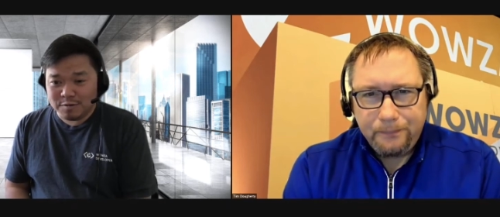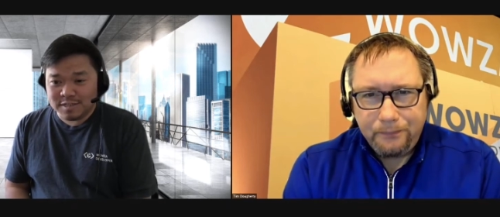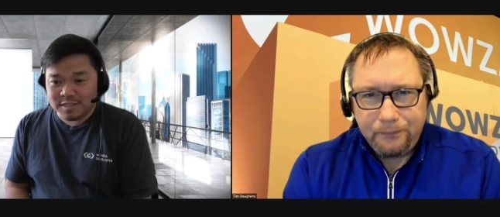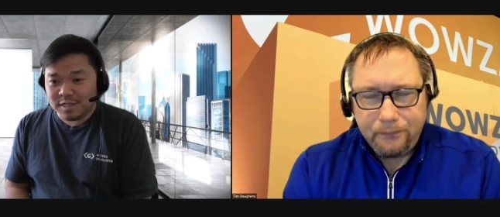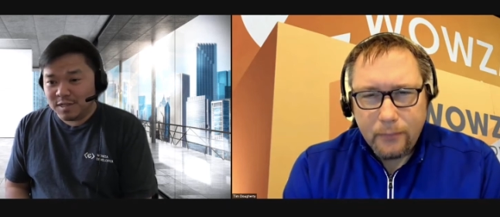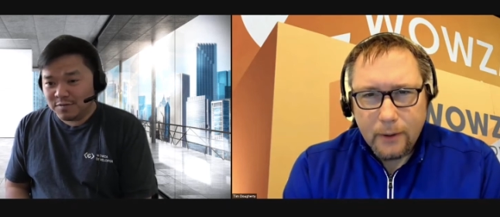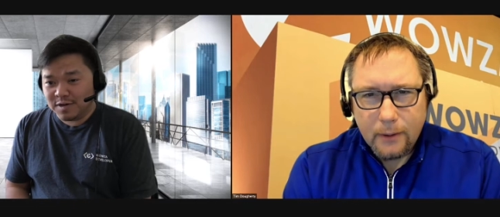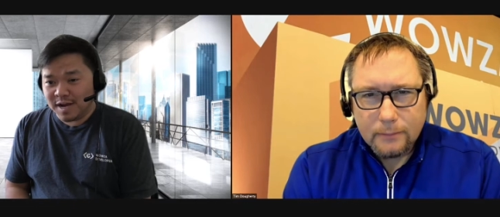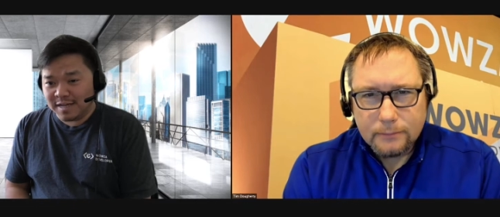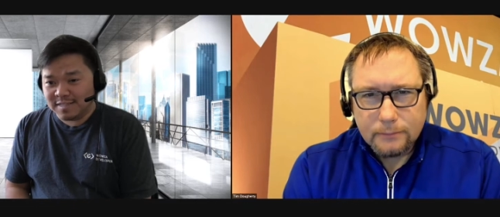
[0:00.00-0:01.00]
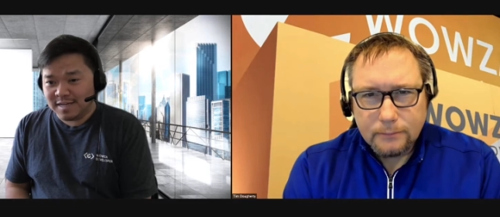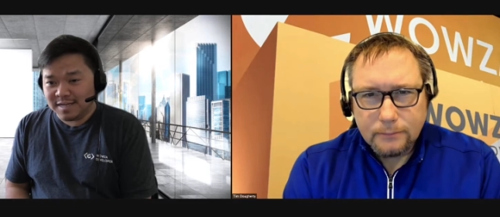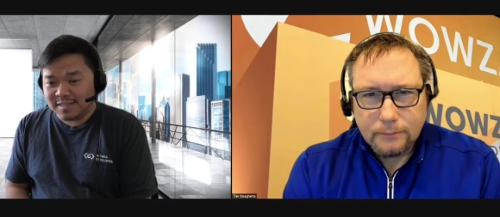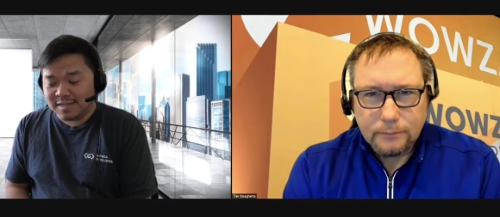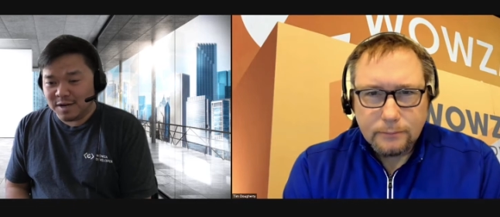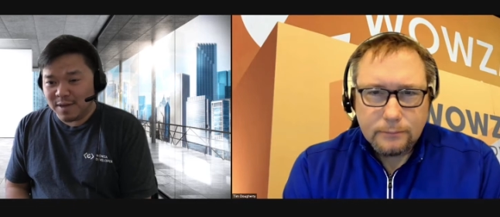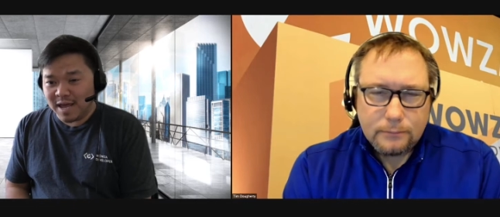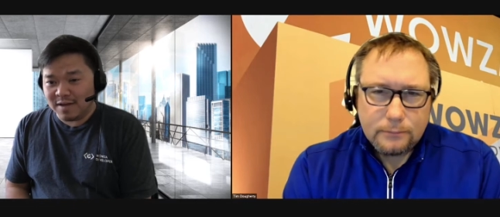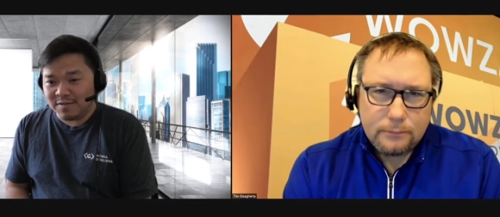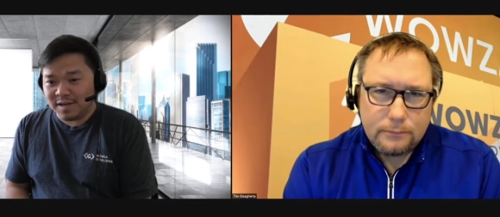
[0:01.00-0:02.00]
Speaker 1: to deliver content, um,
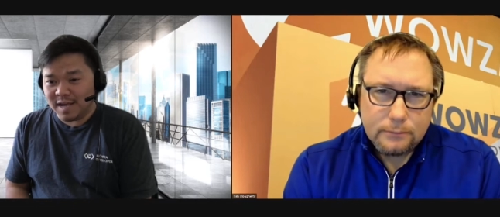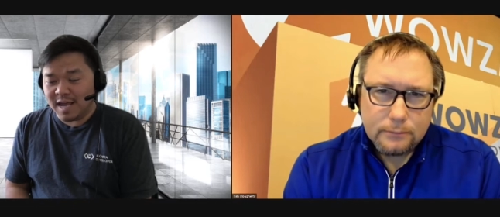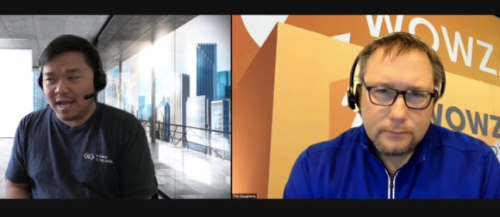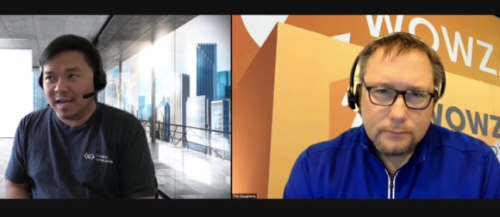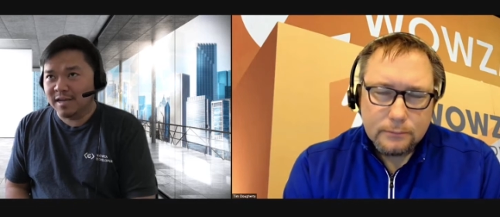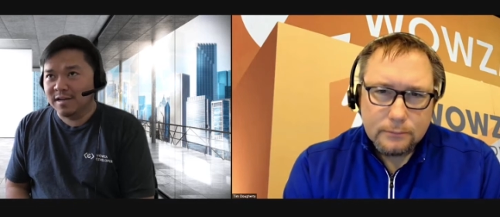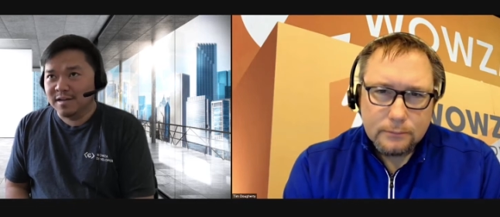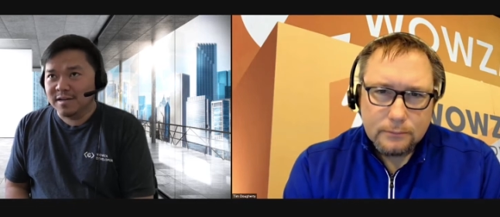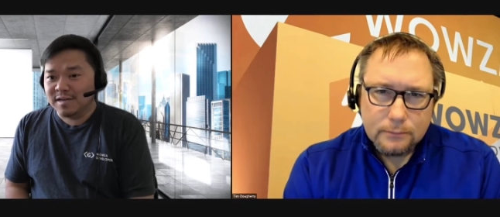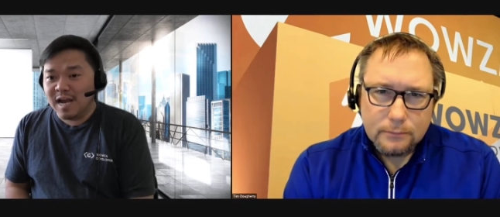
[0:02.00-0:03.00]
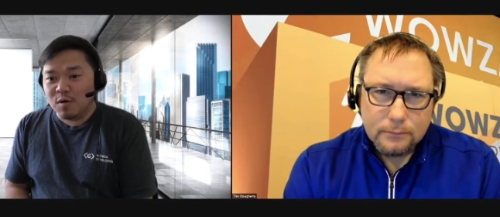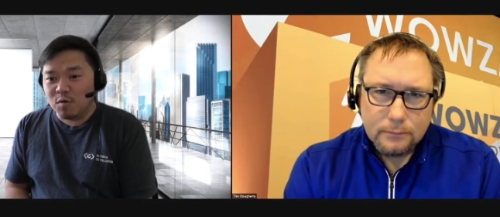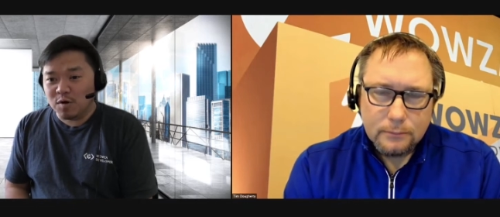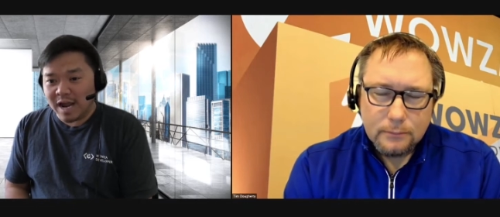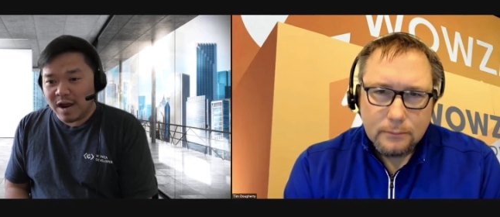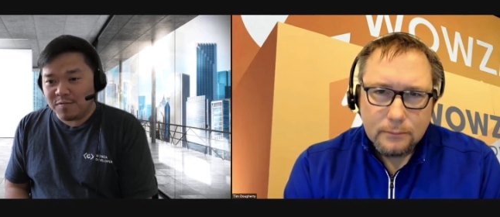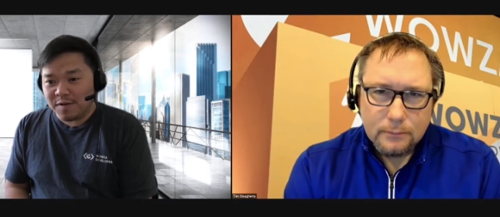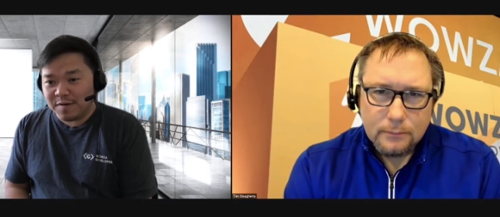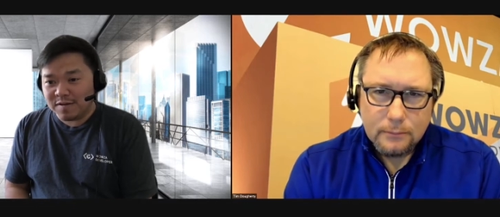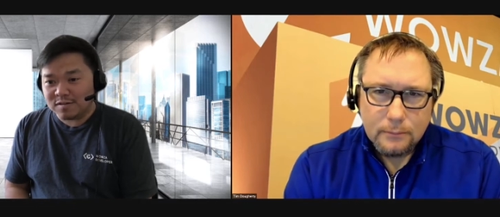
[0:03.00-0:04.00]
having a network out
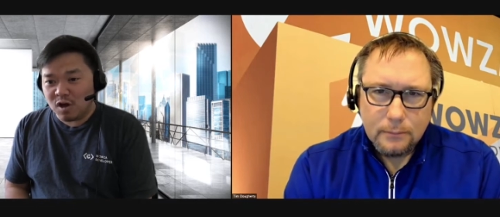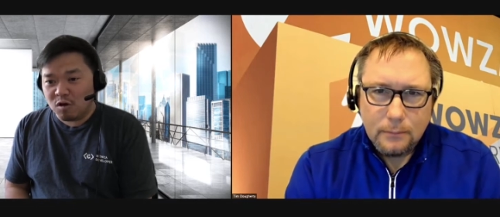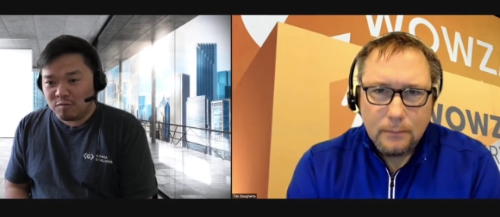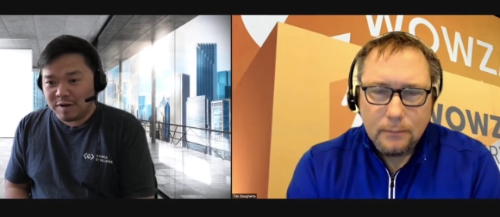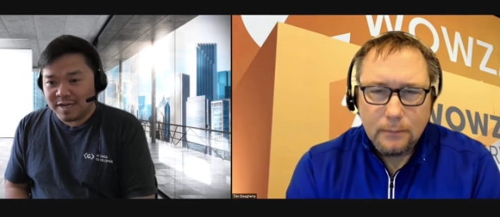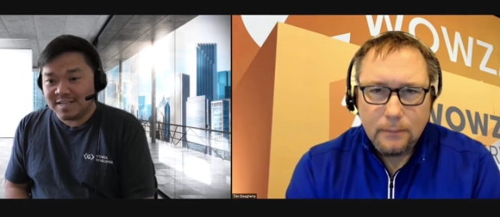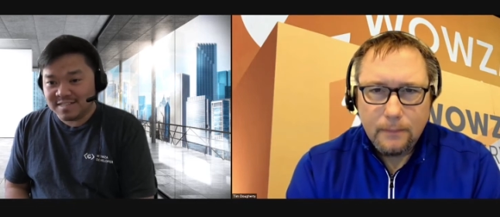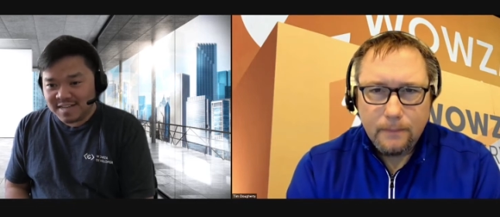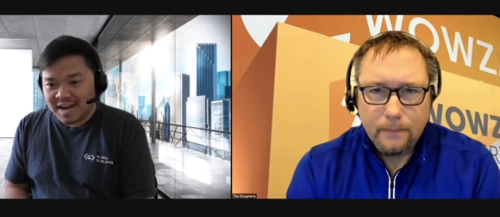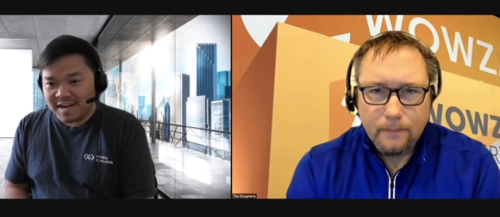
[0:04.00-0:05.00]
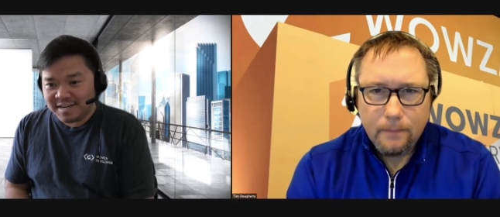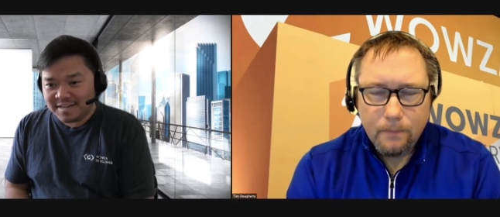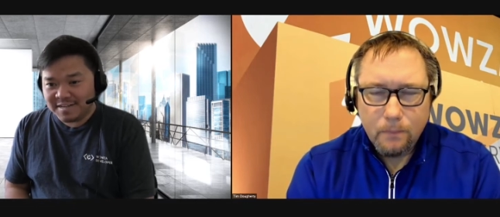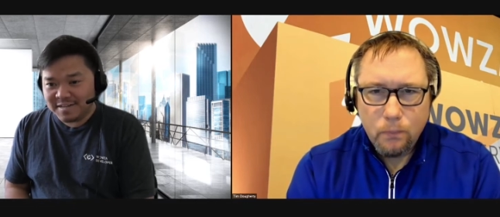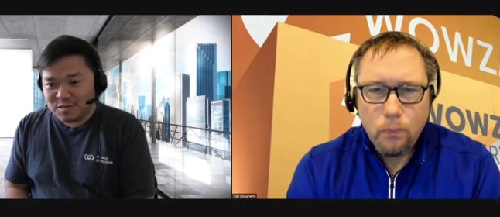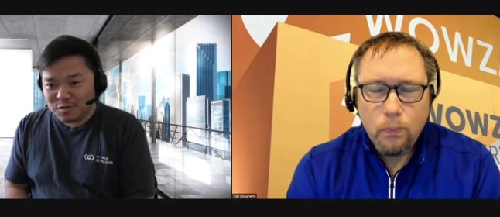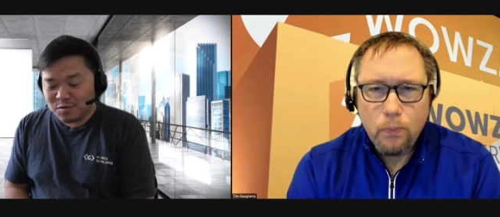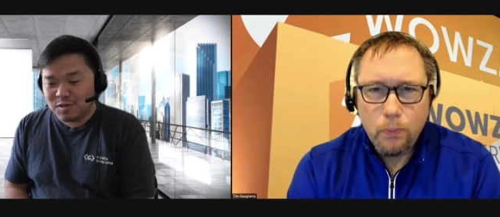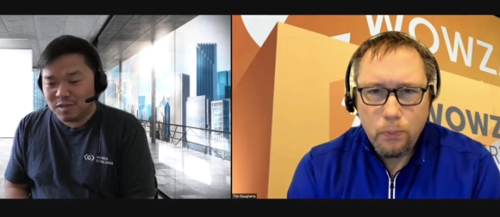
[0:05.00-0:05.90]
there that's already designed to mm-hmm.